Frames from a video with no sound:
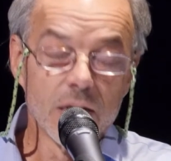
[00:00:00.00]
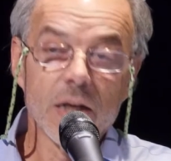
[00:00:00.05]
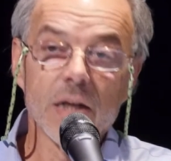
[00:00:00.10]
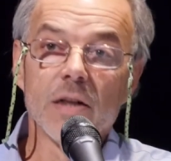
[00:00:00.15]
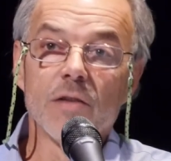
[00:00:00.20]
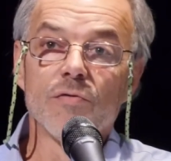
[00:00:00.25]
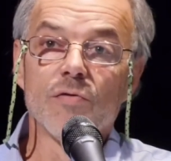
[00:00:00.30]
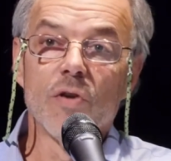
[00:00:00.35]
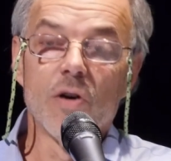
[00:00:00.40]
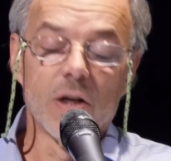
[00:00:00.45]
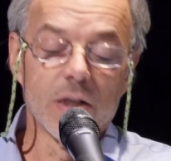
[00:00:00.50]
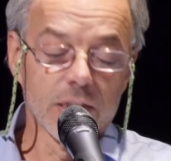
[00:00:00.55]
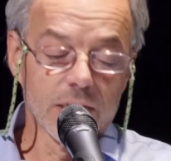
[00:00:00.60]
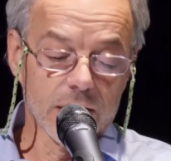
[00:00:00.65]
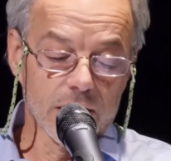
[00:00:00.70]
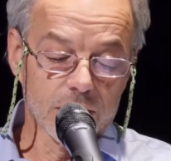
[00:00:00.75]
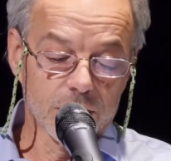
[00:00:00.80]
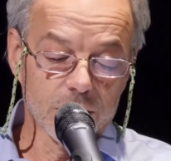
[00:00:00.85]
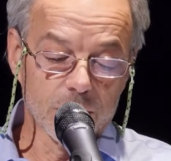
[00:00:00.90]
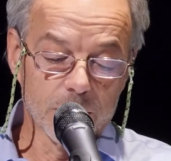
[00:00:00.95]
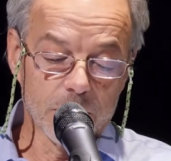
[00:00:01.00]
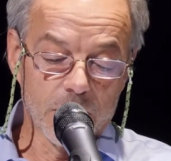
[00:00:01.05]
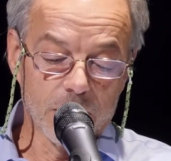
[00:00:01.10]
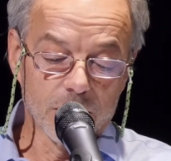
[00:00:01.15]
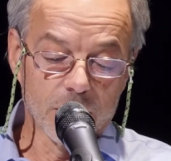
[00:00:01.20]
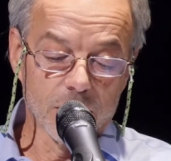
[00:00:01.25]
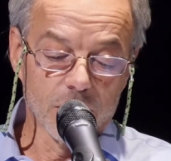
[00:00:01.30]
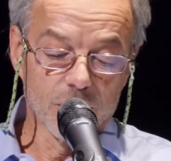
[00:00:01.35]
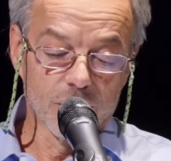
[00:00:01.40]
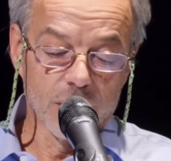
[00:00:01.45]
and a wrong guess
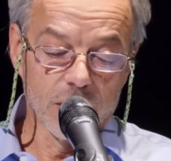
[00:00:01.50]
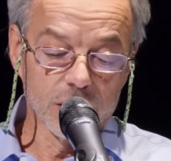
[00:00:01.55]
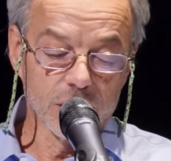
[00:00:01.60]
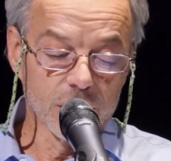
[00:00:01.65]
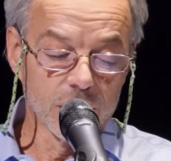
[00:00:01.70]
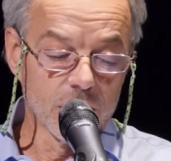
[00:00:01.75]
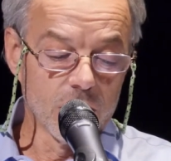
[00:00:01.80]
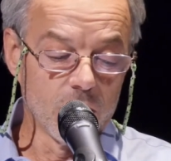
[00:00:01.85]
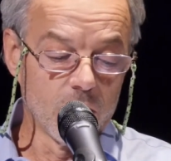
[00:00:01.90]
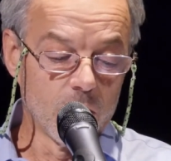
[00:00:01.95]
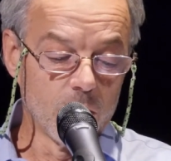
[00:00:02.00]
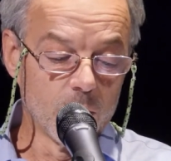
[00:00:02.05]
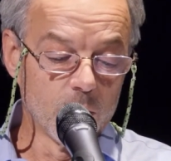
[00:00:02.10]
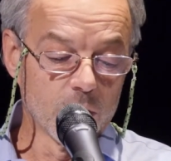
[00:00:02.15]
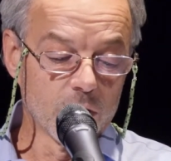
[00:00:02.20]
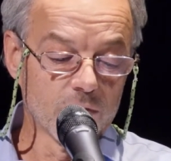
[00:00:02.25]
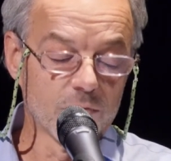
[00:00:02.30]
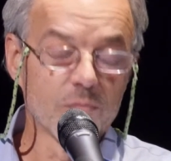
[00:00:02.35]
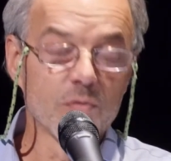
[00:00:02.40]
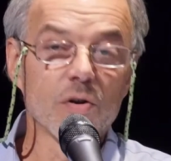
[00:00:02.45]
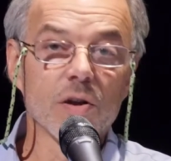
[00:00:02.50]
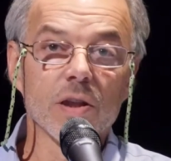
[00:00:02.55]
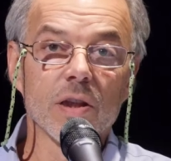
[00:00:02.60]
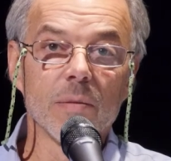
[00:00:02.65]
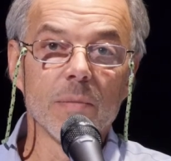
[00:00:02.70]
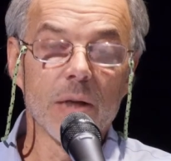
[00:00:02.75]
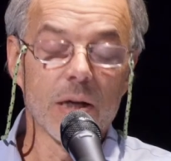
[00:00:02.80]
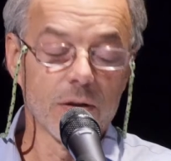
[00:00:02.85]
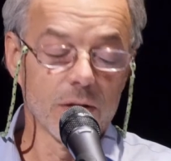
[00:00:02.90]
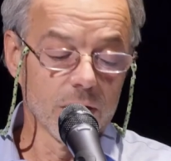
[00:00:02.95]
about the direction home would have brought
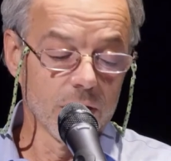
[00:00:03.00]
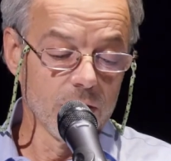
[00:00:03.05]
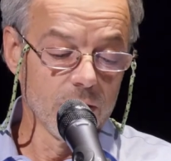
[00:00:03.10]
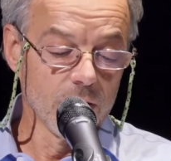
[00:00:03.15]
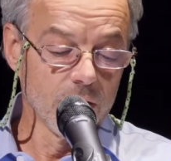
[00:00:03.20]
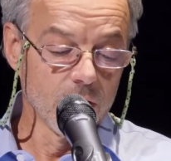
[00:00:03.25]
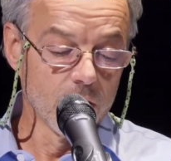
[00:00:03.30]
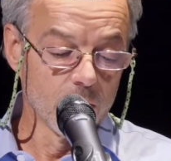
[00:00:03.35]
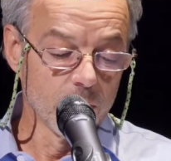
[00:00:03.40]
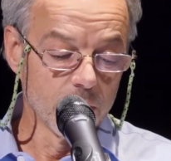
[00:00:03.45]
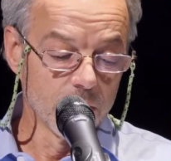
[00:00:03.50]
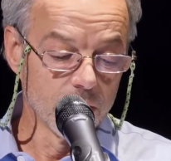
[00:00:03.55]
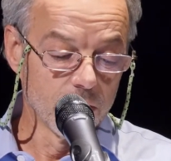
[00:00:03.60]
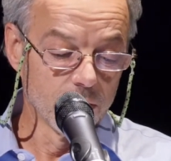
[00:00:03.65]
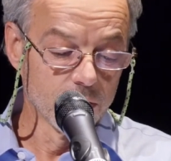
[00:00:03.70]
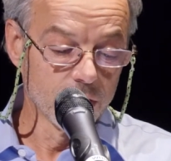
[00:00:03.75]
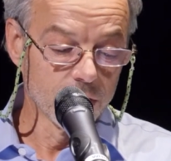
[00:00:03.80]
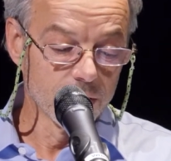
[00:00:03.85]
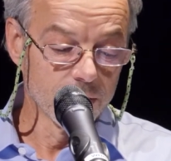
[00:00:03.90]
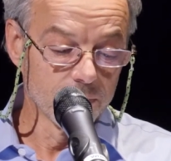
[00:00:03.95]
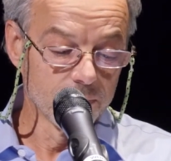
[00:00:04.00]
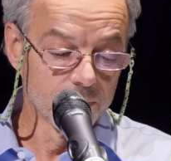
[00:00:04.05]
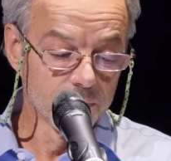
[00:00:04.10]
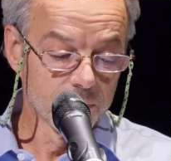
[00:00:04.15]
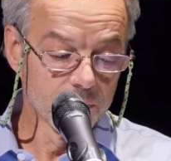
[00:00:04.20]
them out into the open ocean.